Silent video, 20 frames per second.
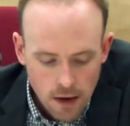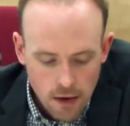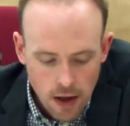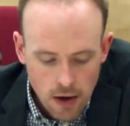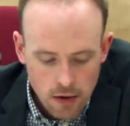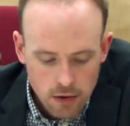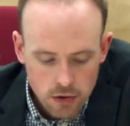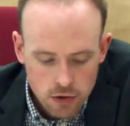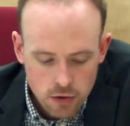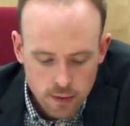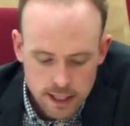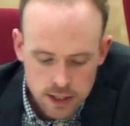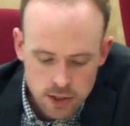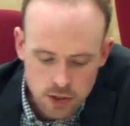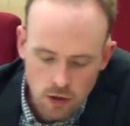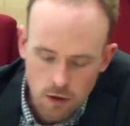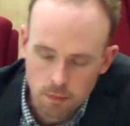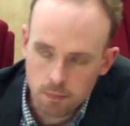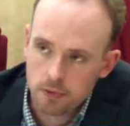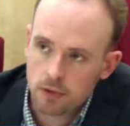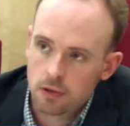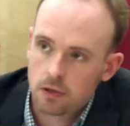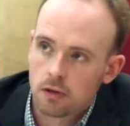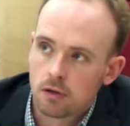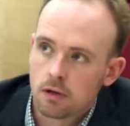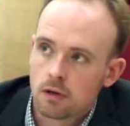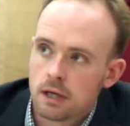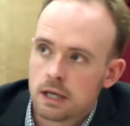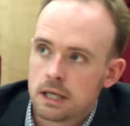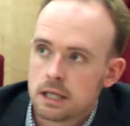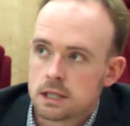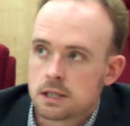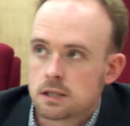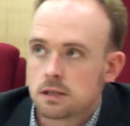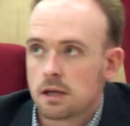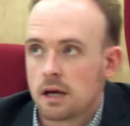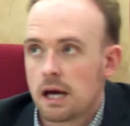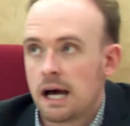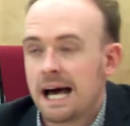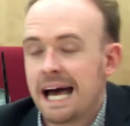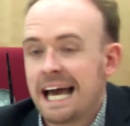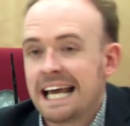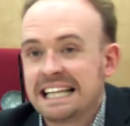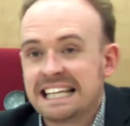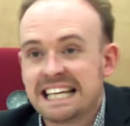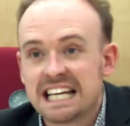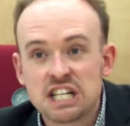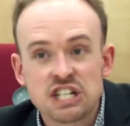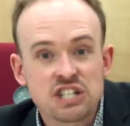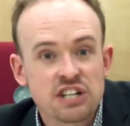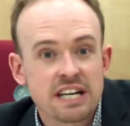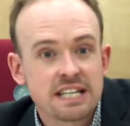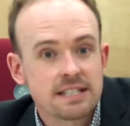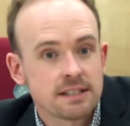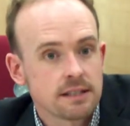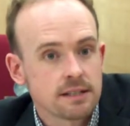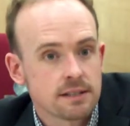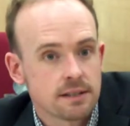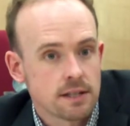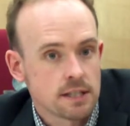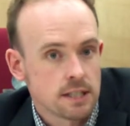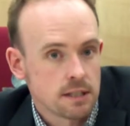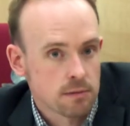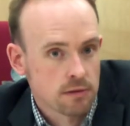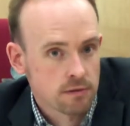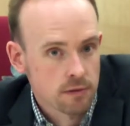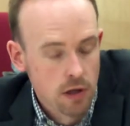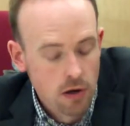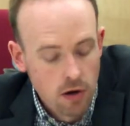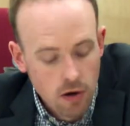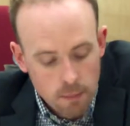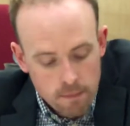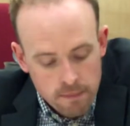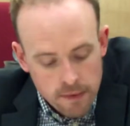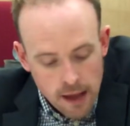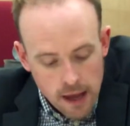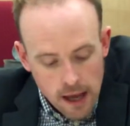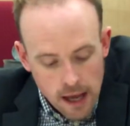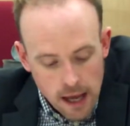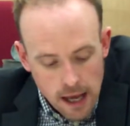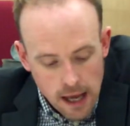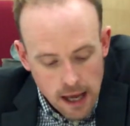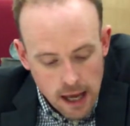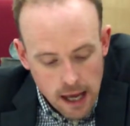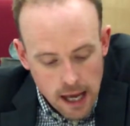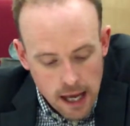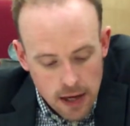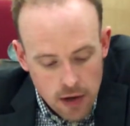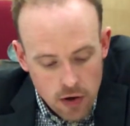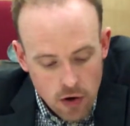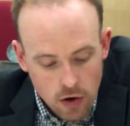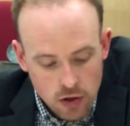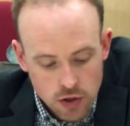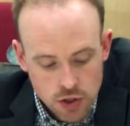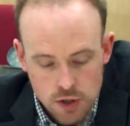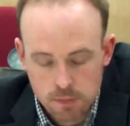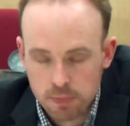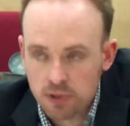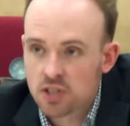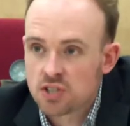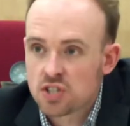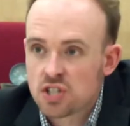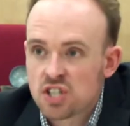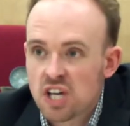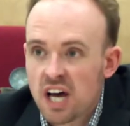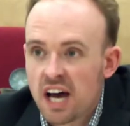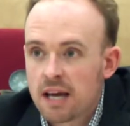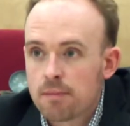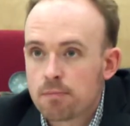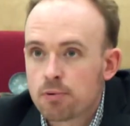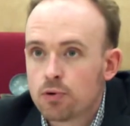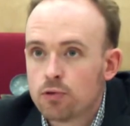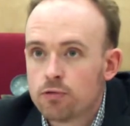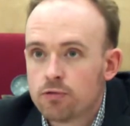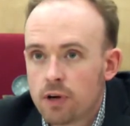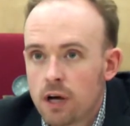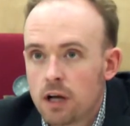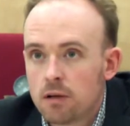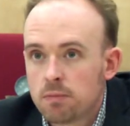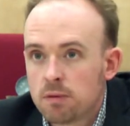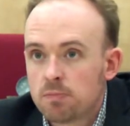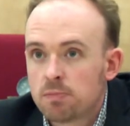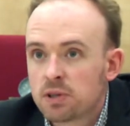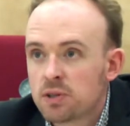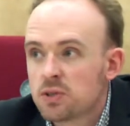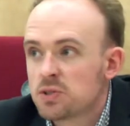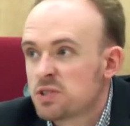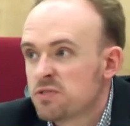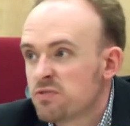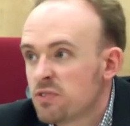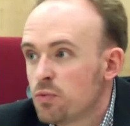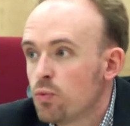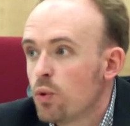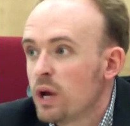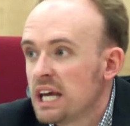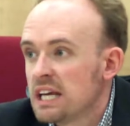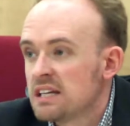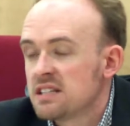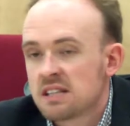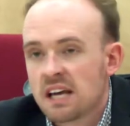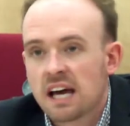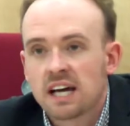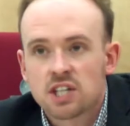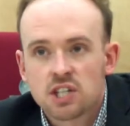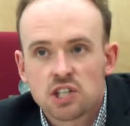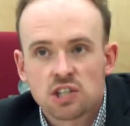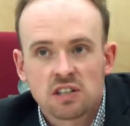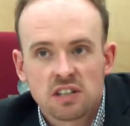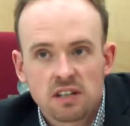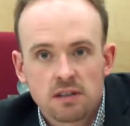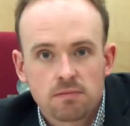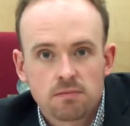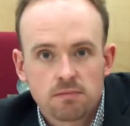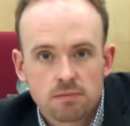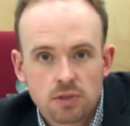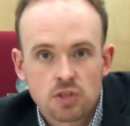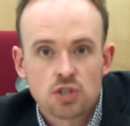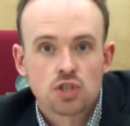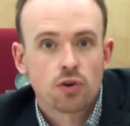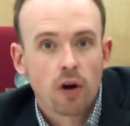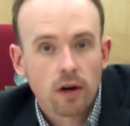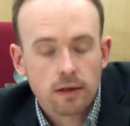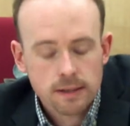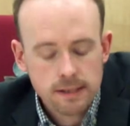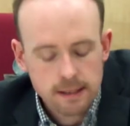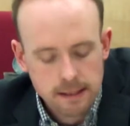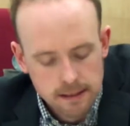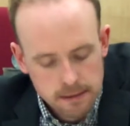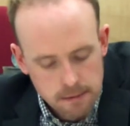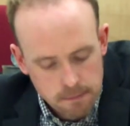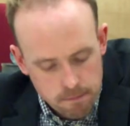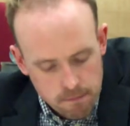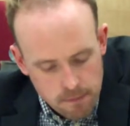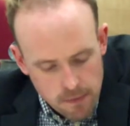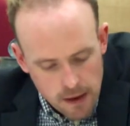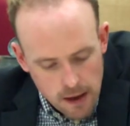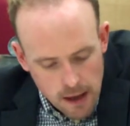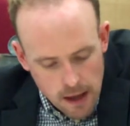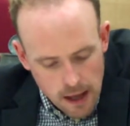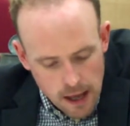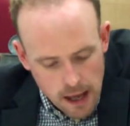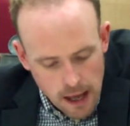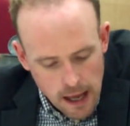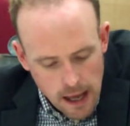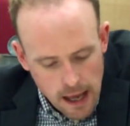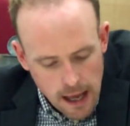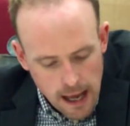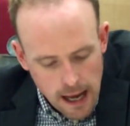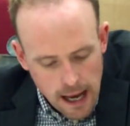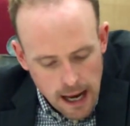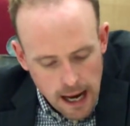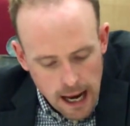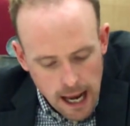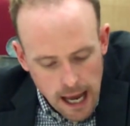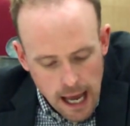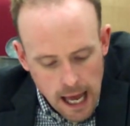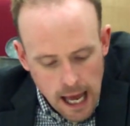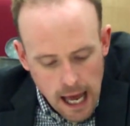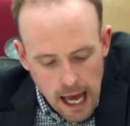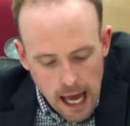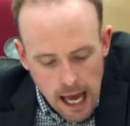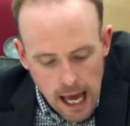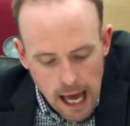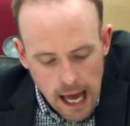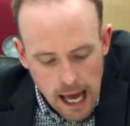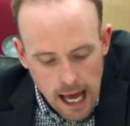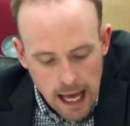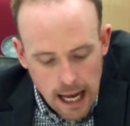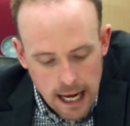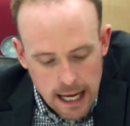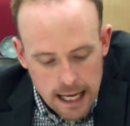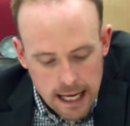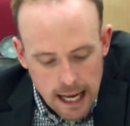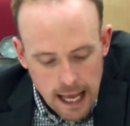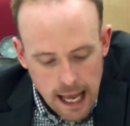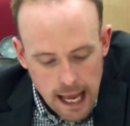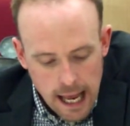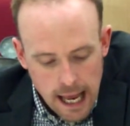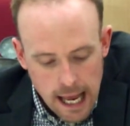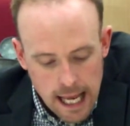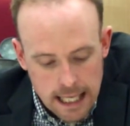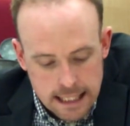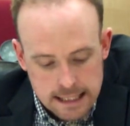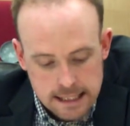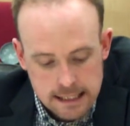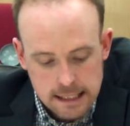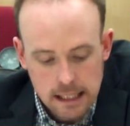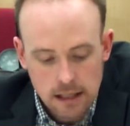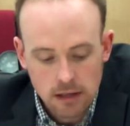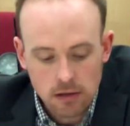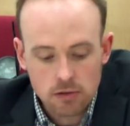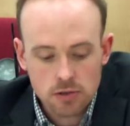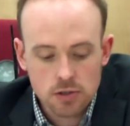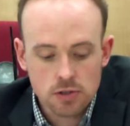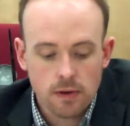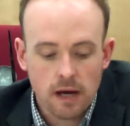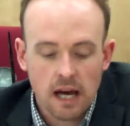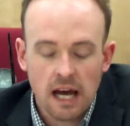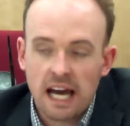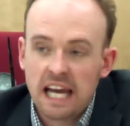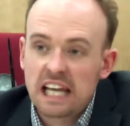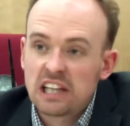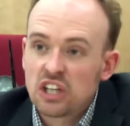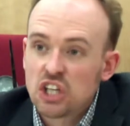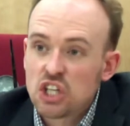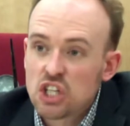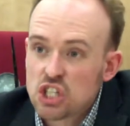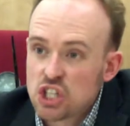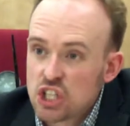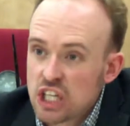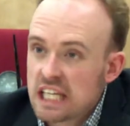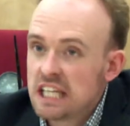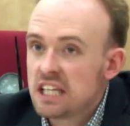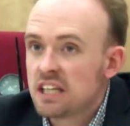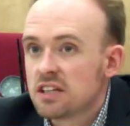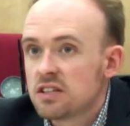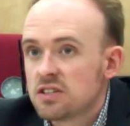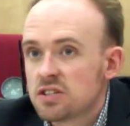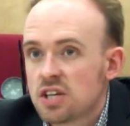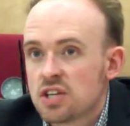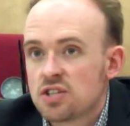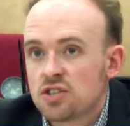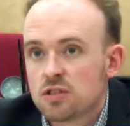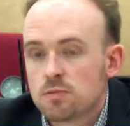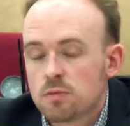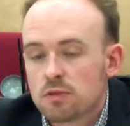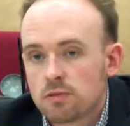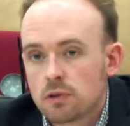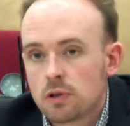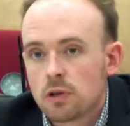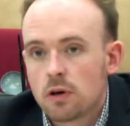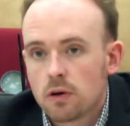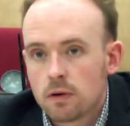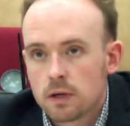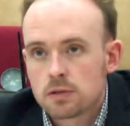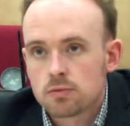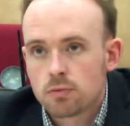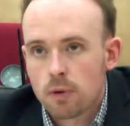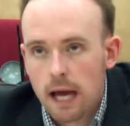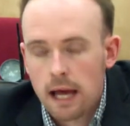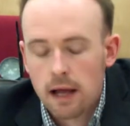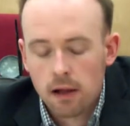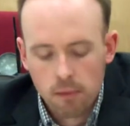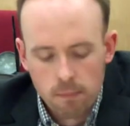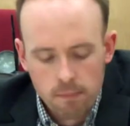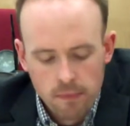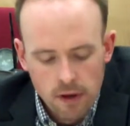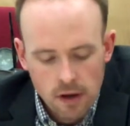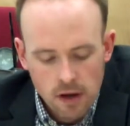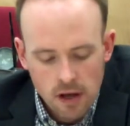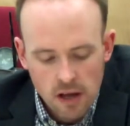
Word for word: Now, US corporate law is a highly interesting system of law, uh, not just because it's high profile, but because of the way it's actually constructed. Uh, and it's also a highly unique system of law as well